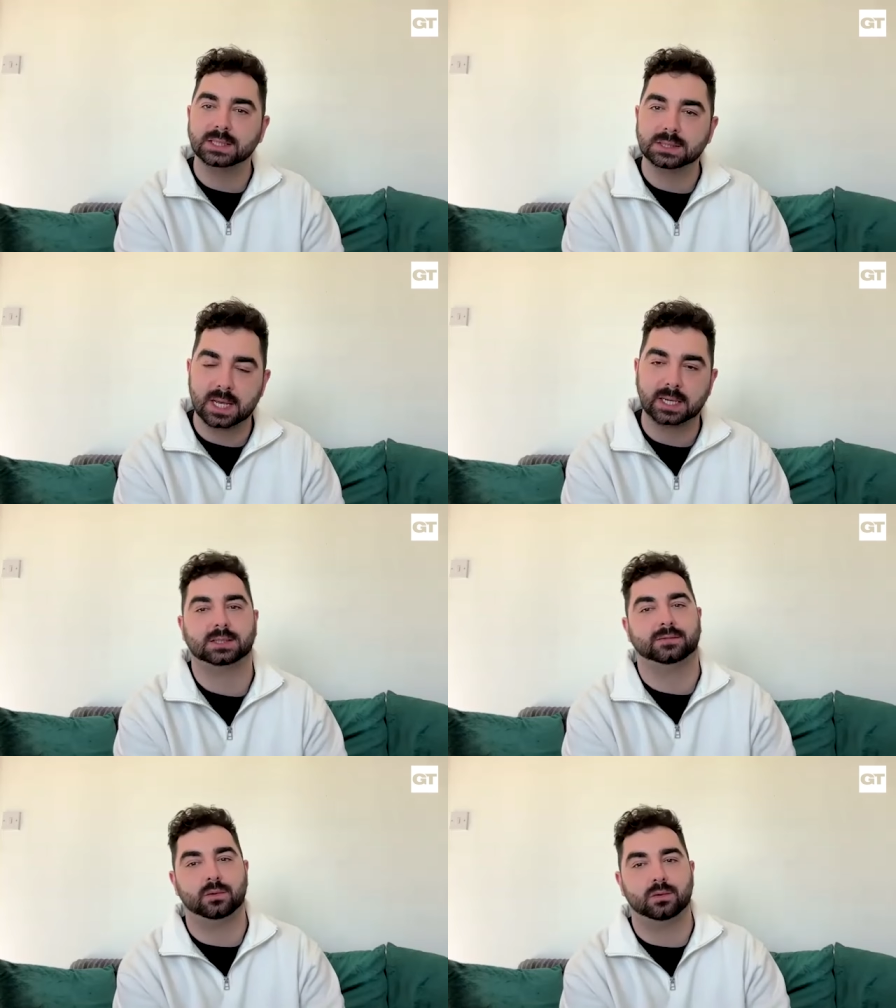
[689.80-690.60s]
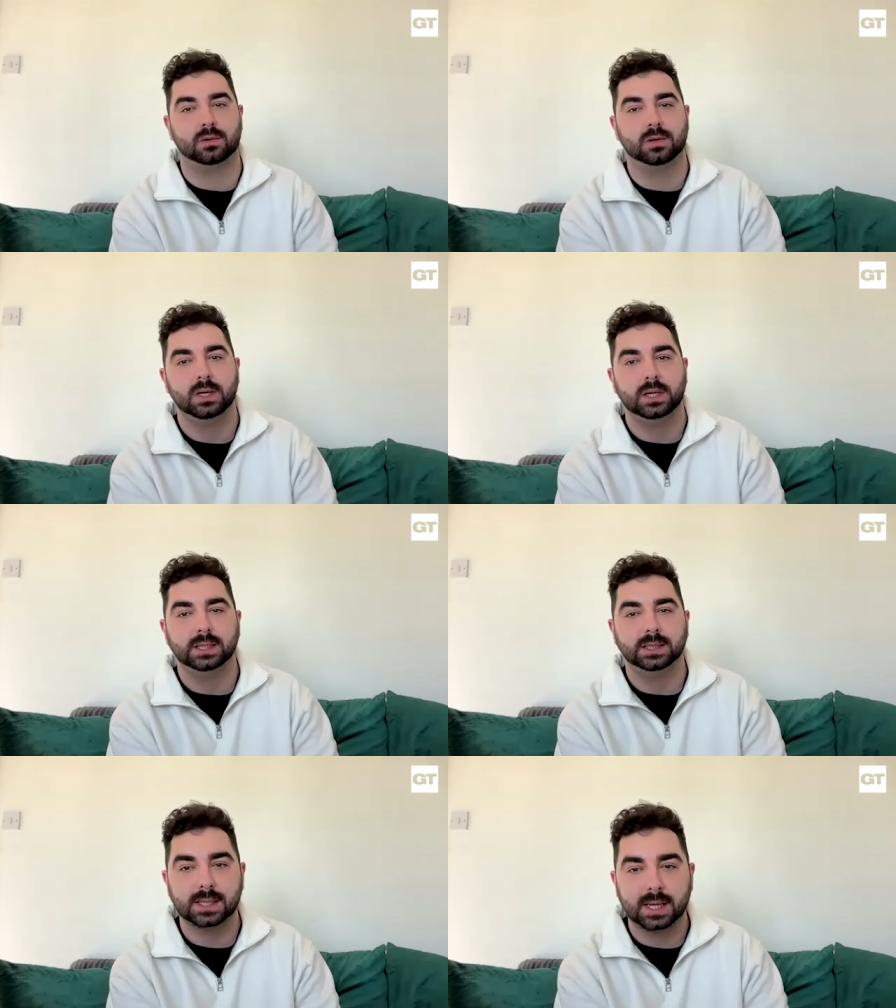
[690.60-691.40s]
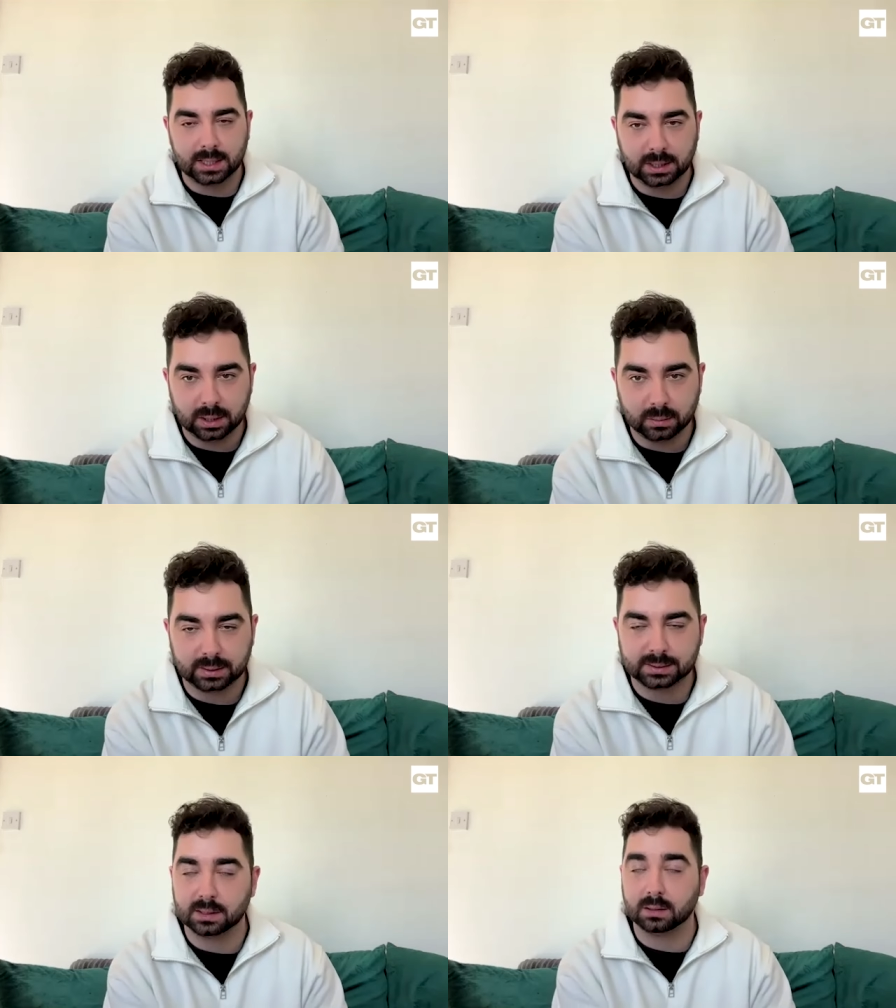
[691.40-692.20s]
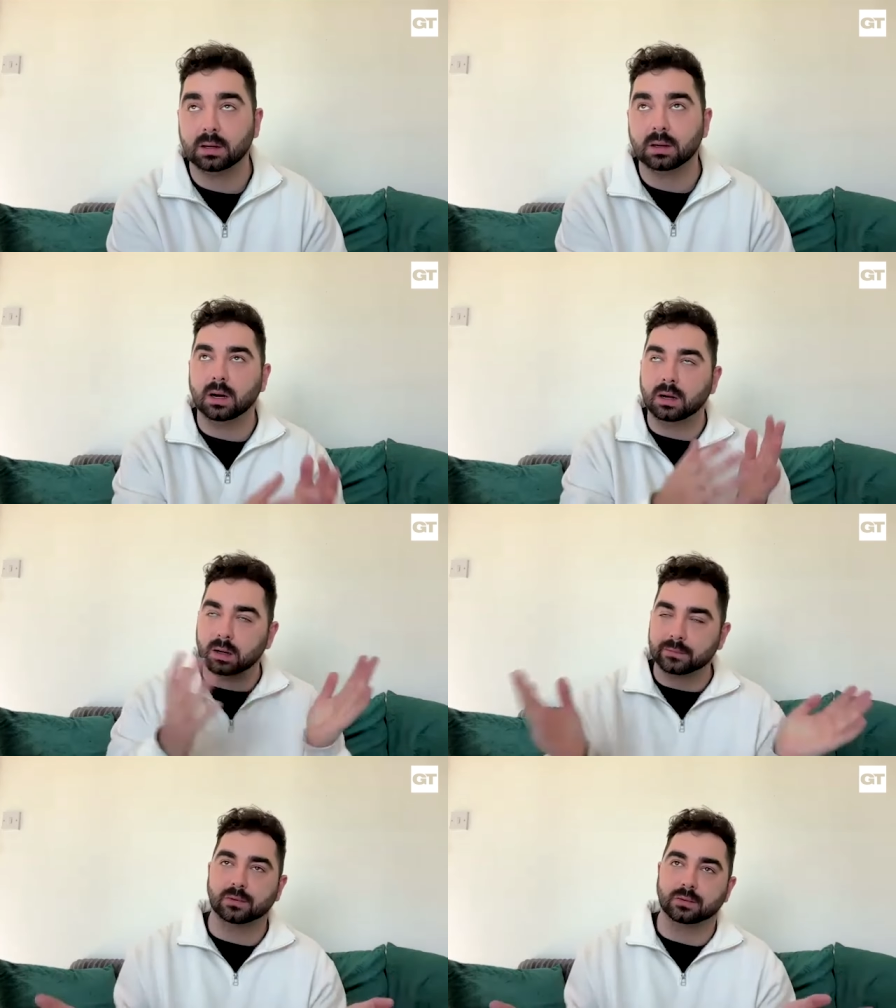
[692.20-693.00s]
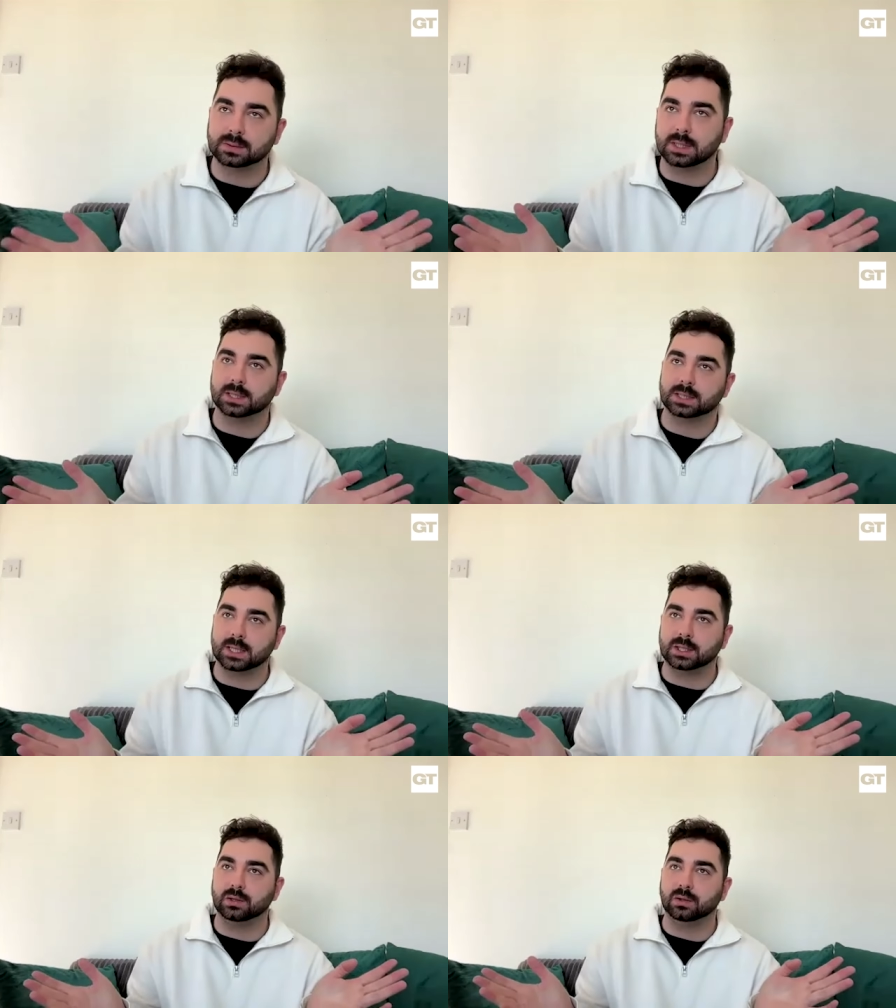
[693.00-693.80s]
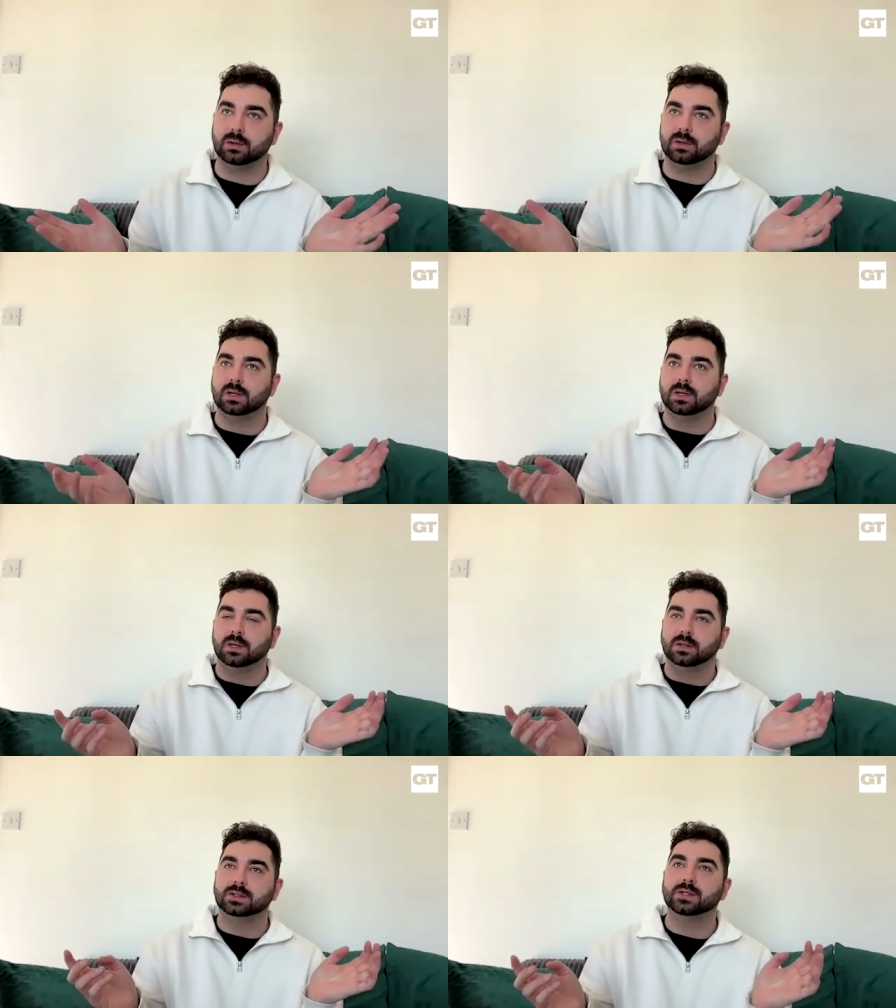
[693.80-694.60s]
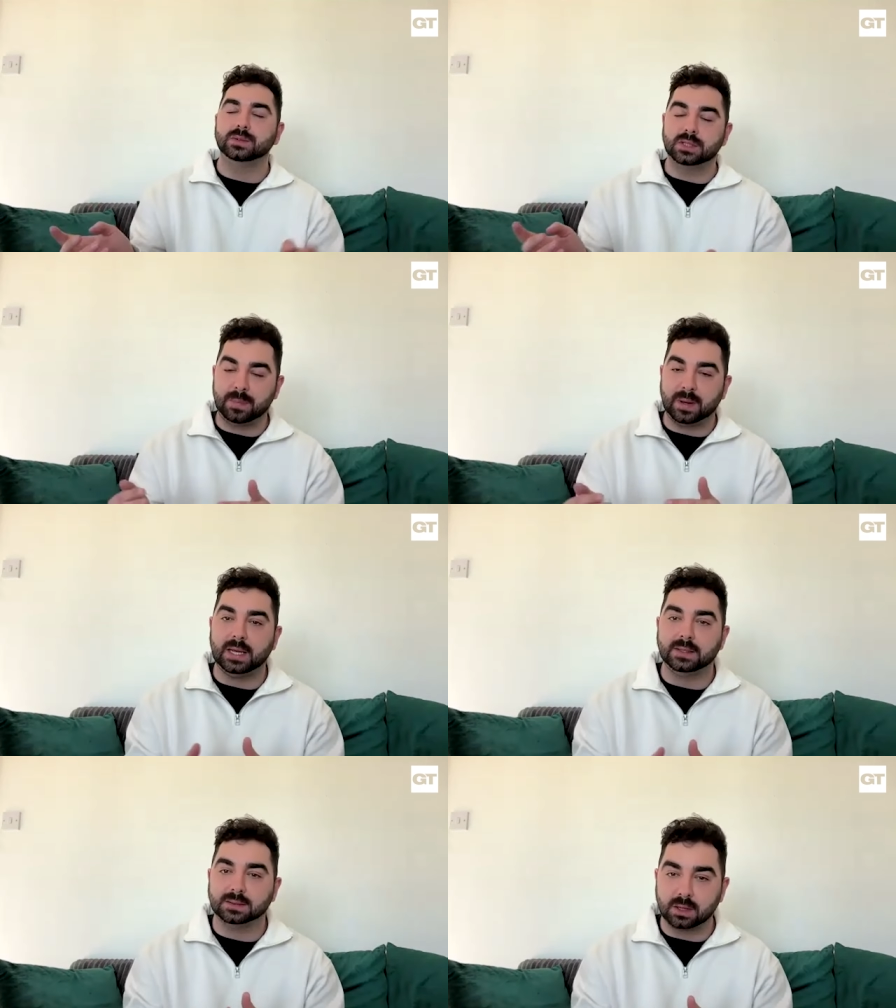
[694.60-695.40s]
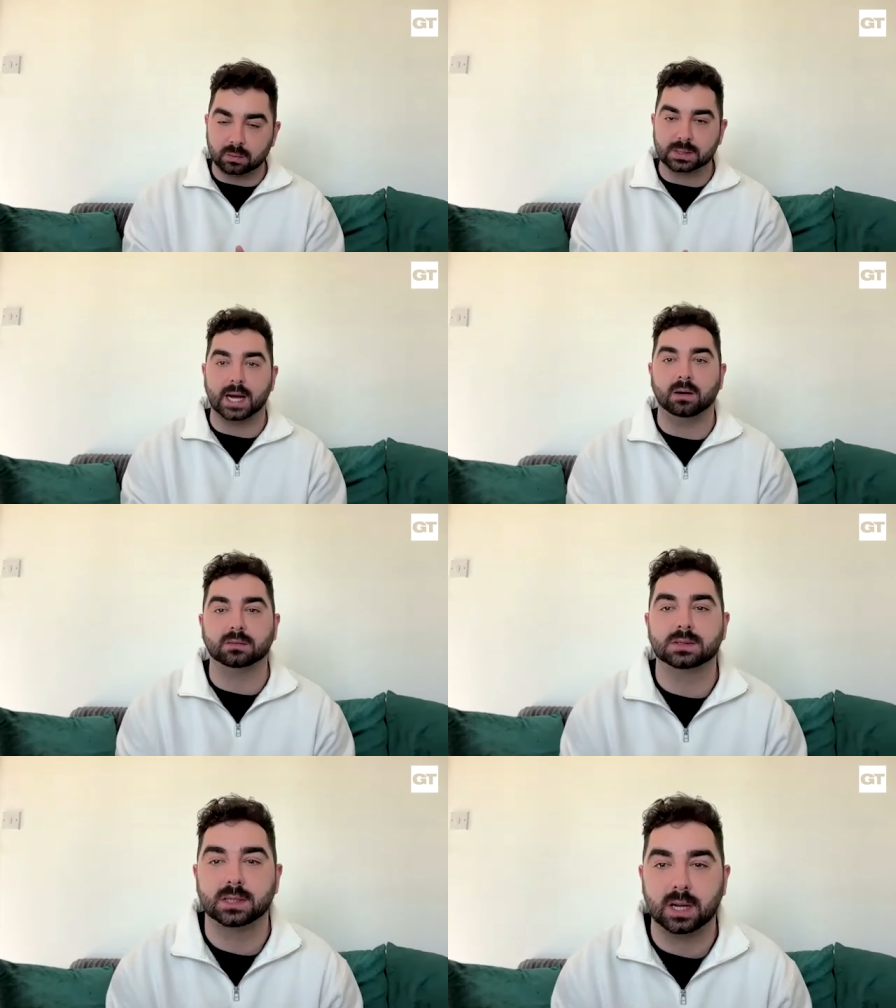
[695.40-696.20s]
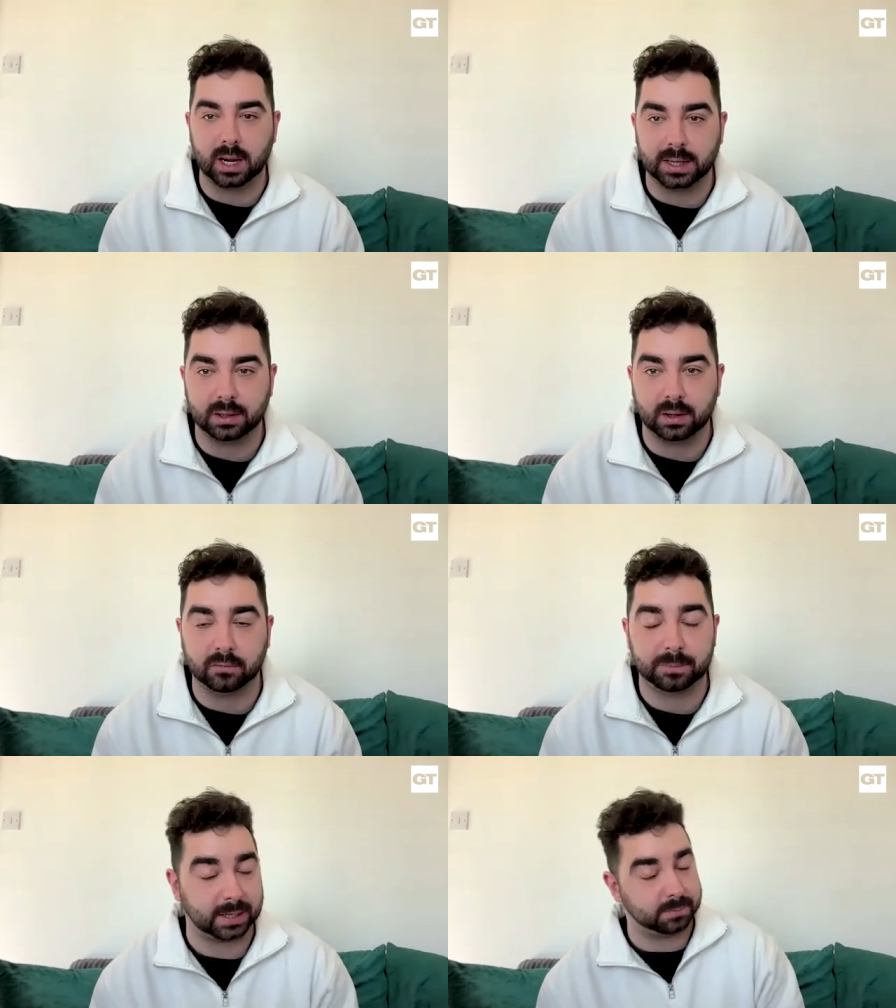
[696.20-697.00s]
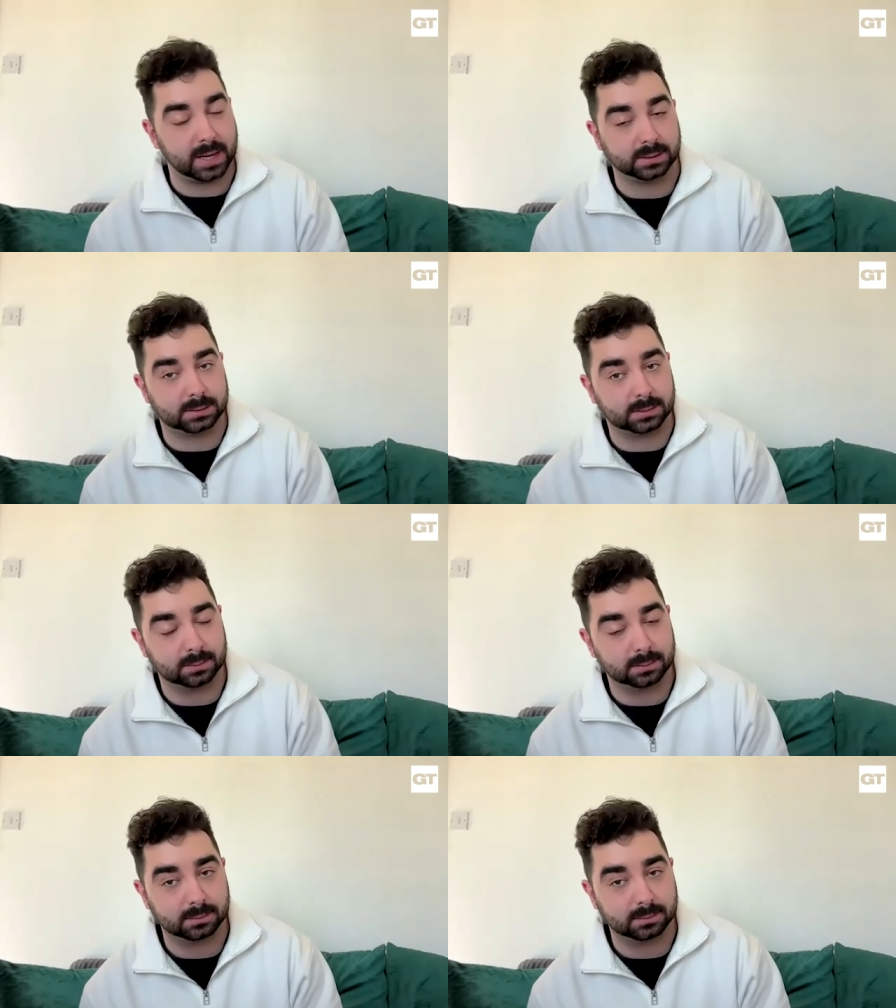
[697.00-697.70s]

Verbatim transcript: is next for Saki Yew? Of course, other than your soon-to-be sold-out line of bath mats.